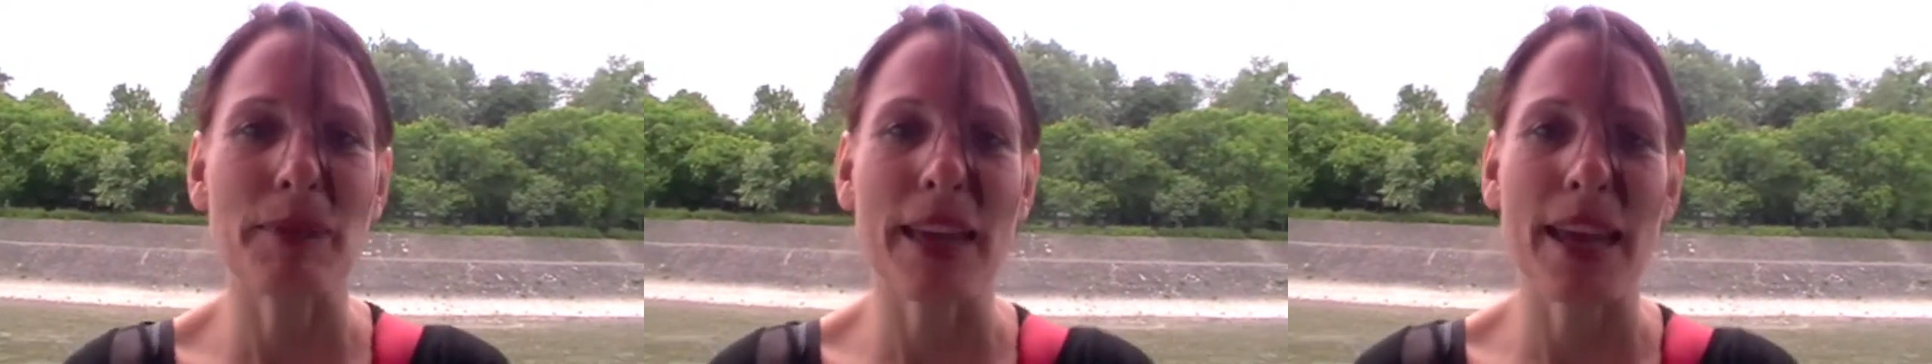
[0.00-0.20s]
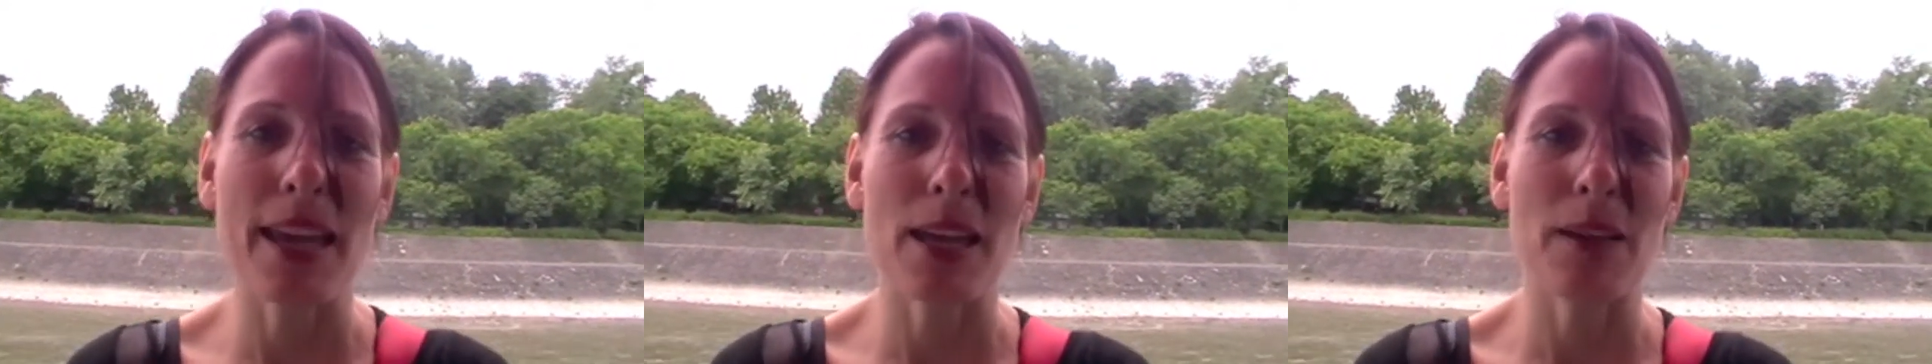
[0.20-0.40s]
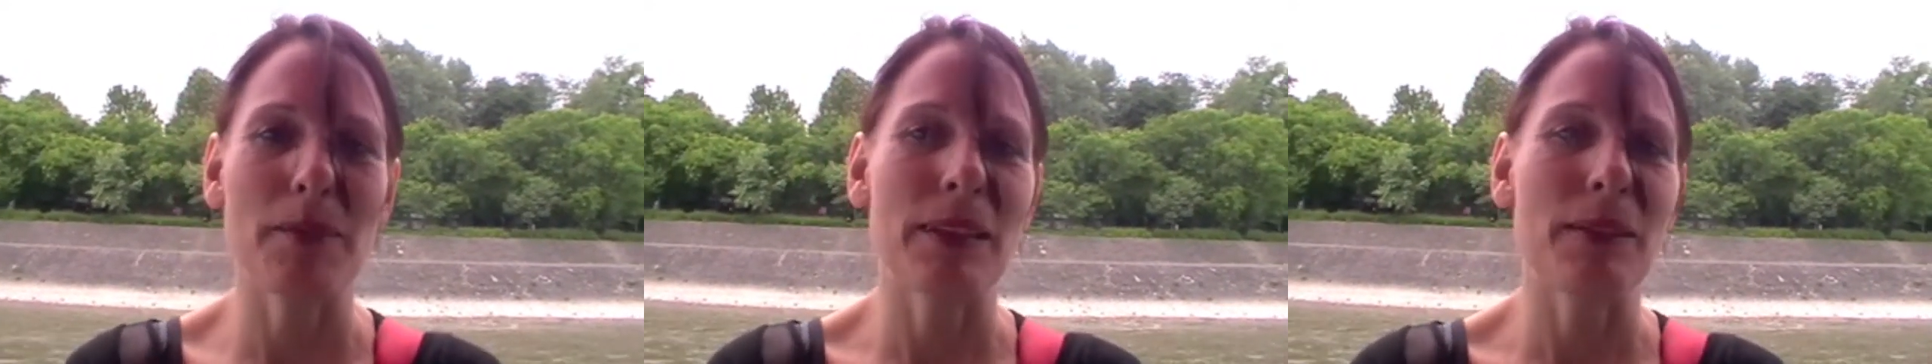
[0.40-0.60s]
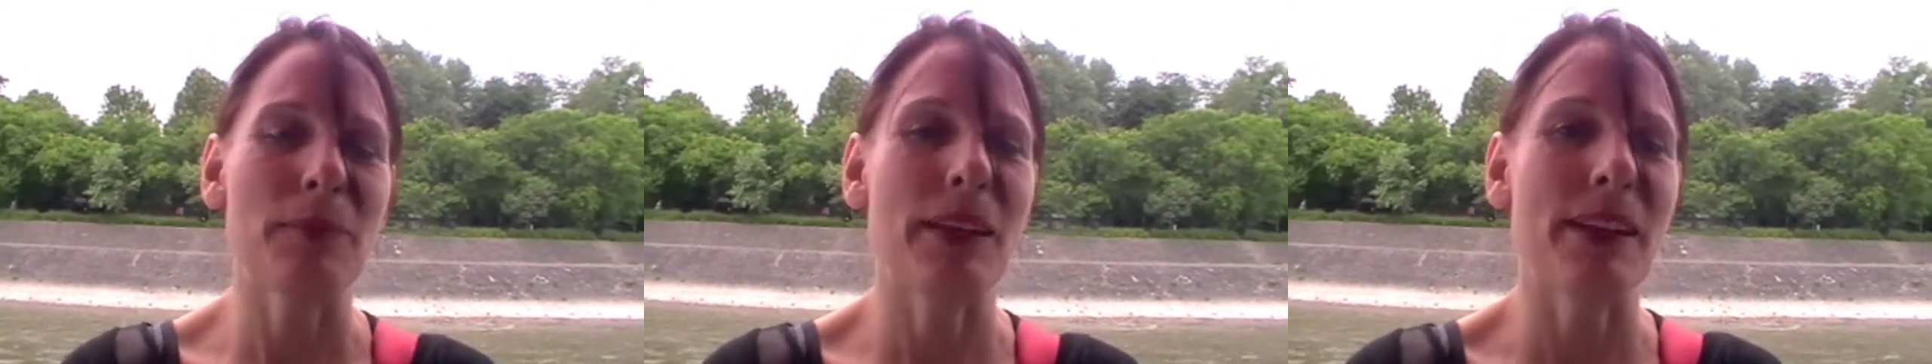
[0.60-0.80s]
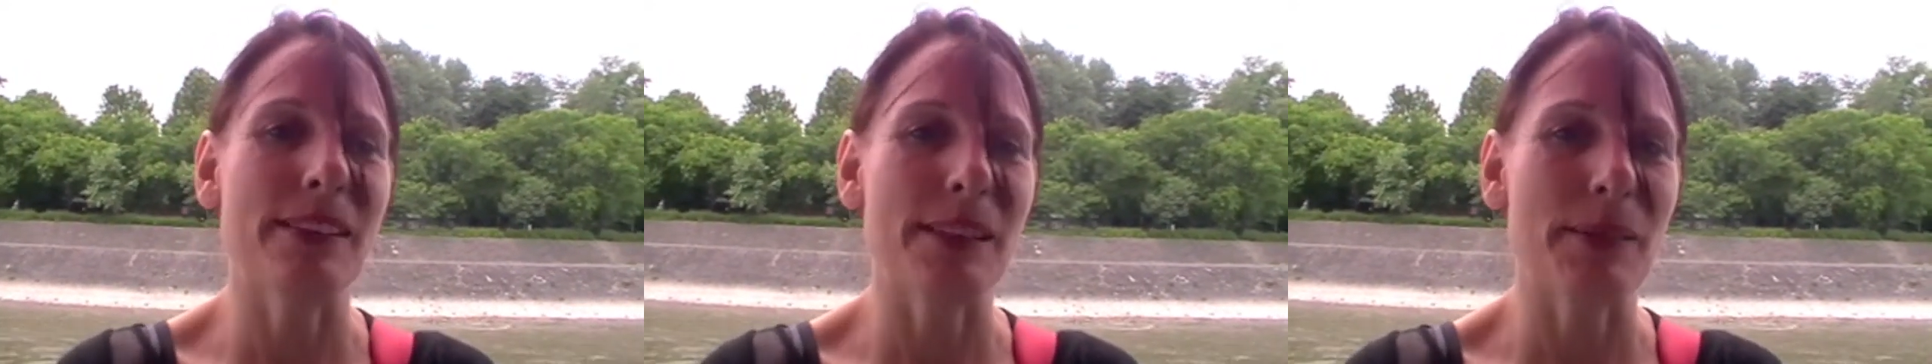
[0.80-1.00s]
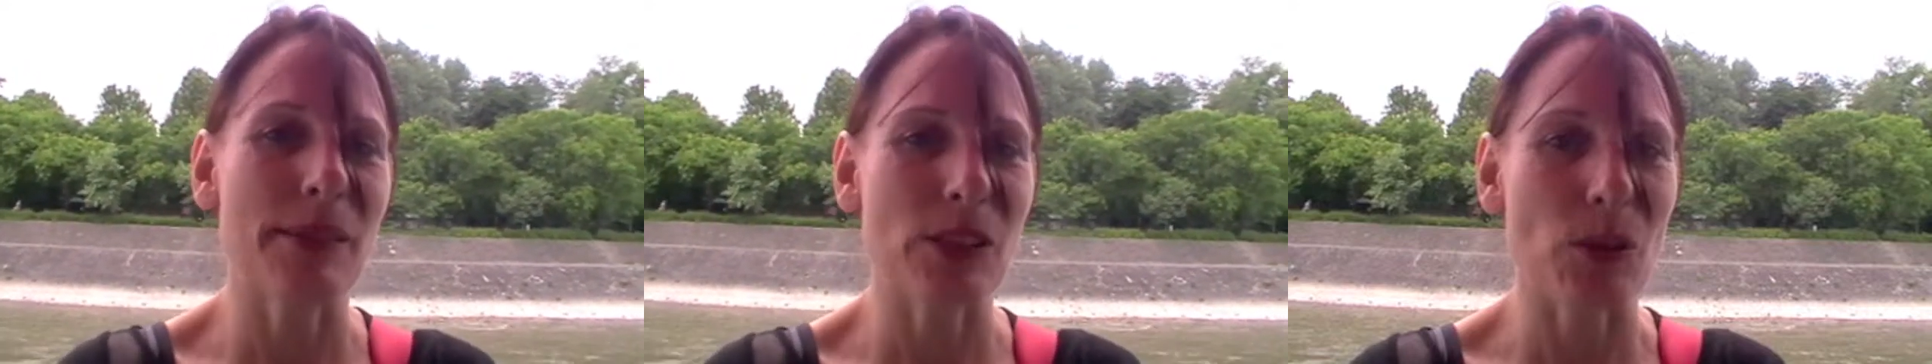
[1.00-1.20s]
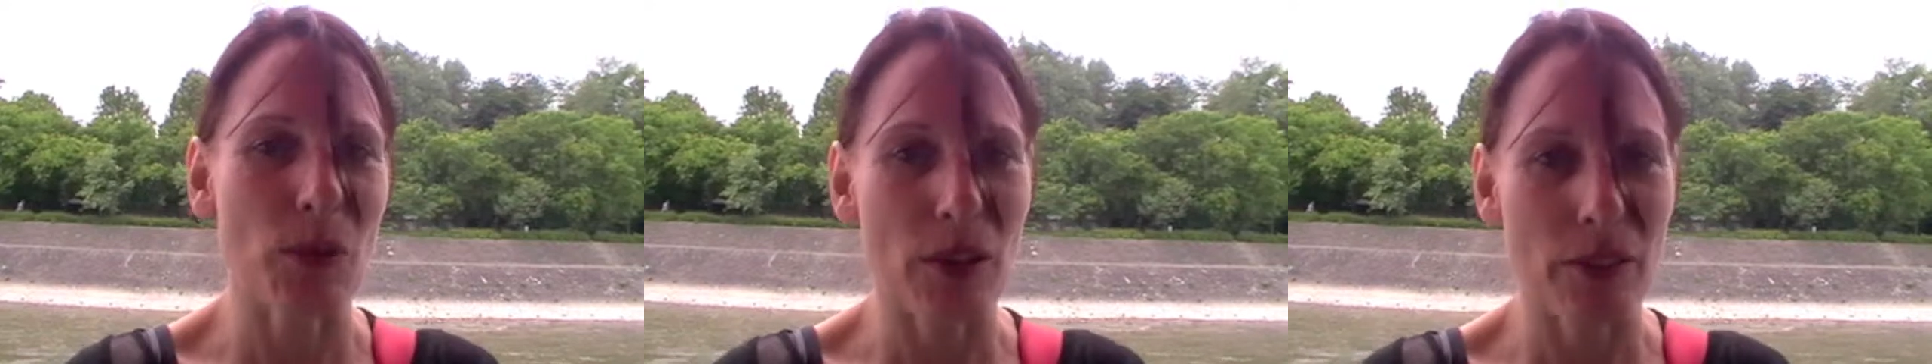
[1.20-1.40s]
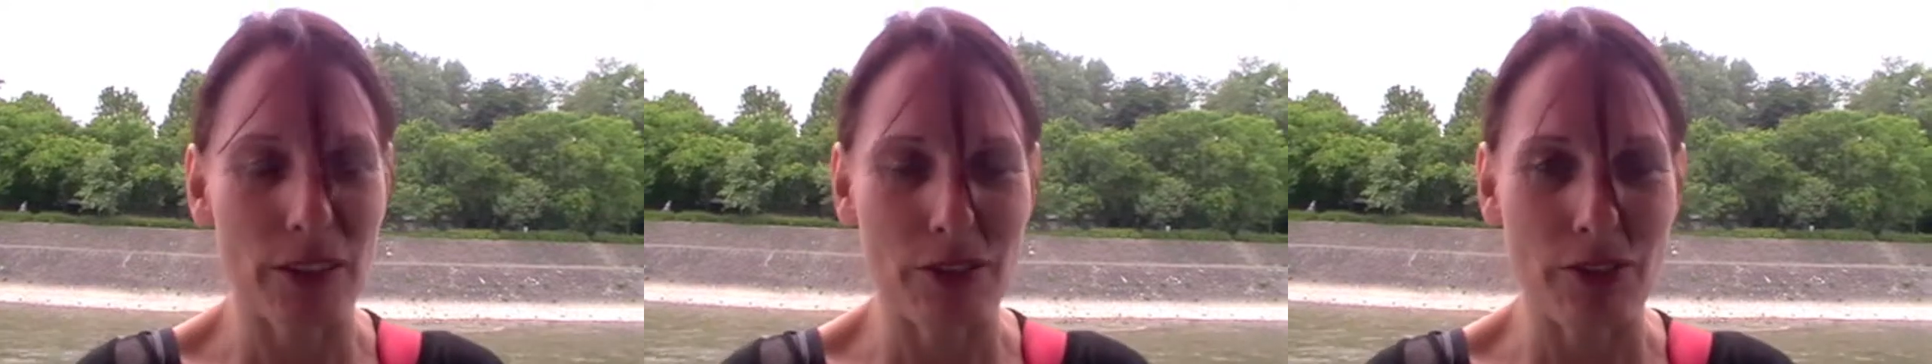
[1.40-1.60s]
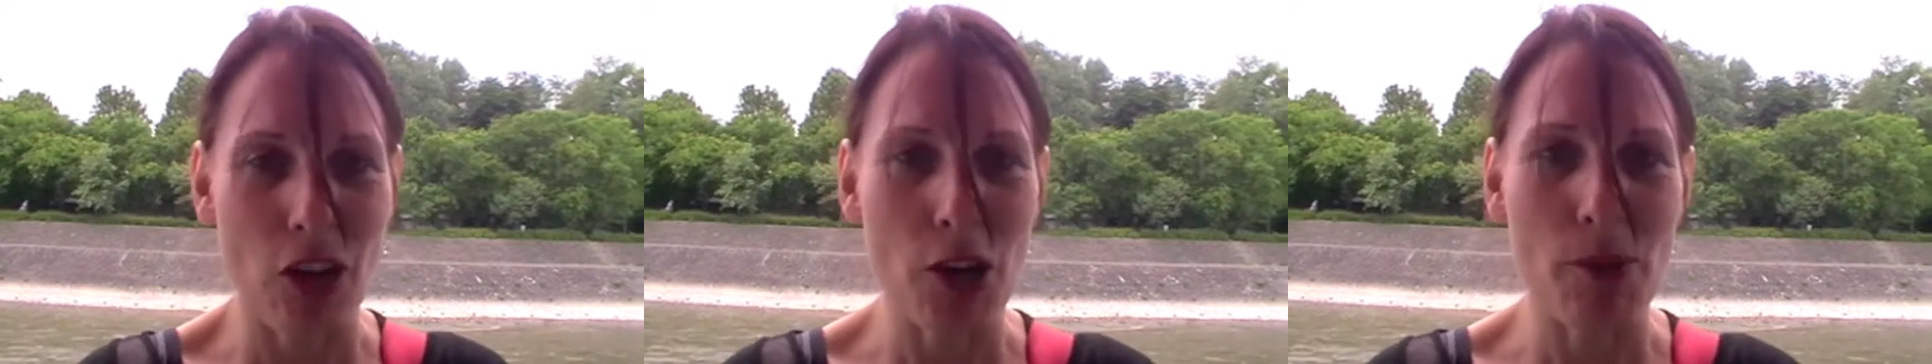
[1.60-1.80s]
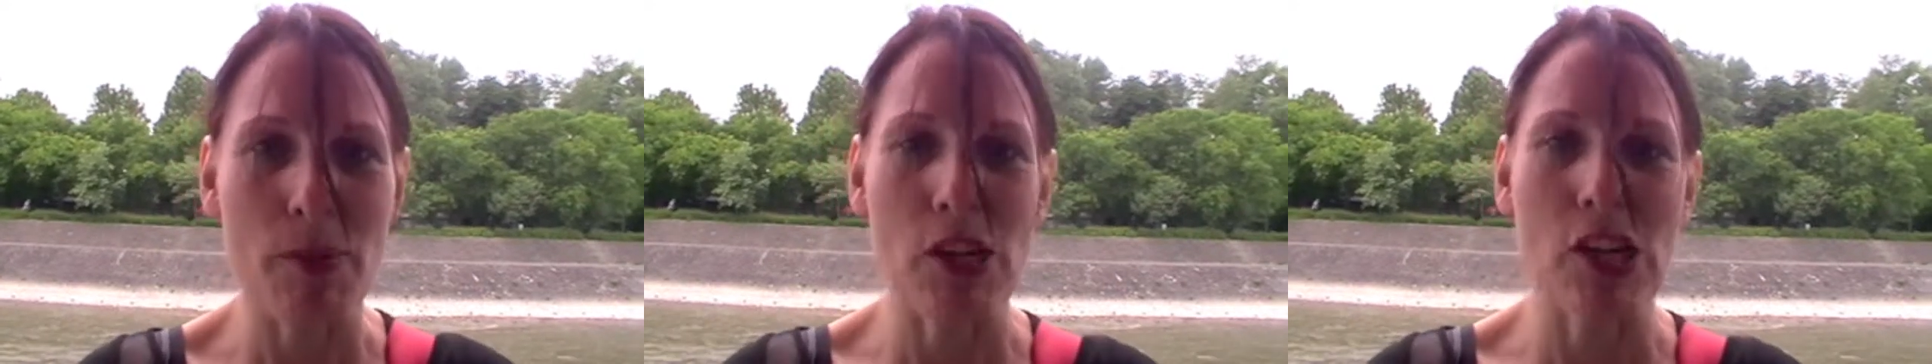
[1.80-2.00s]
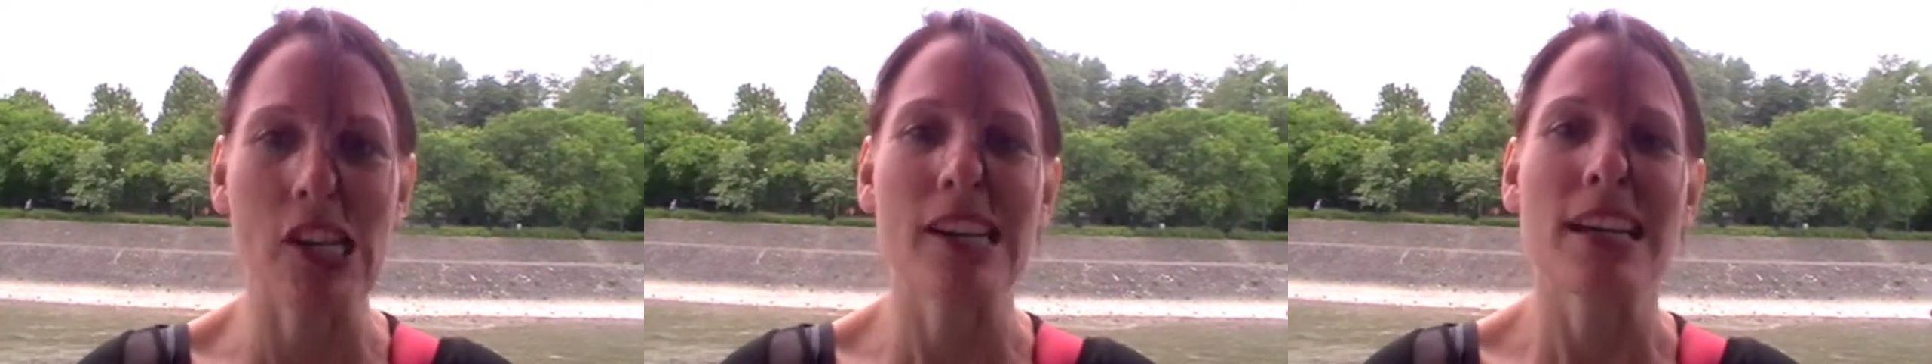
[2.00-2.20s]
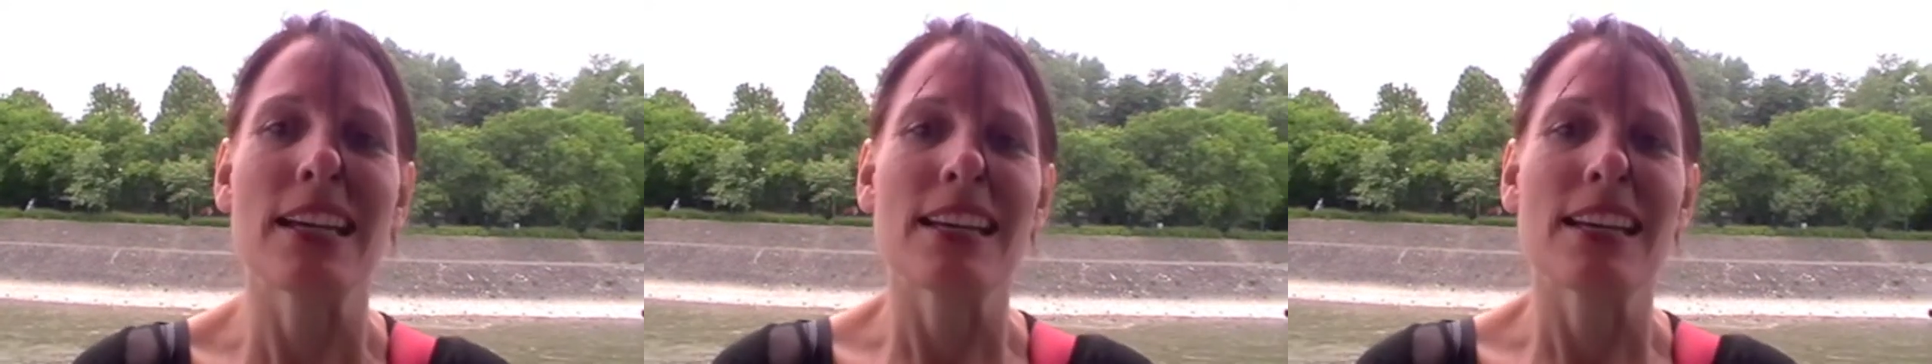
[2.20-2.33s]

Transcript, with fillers: came and because he was a wealthy farmer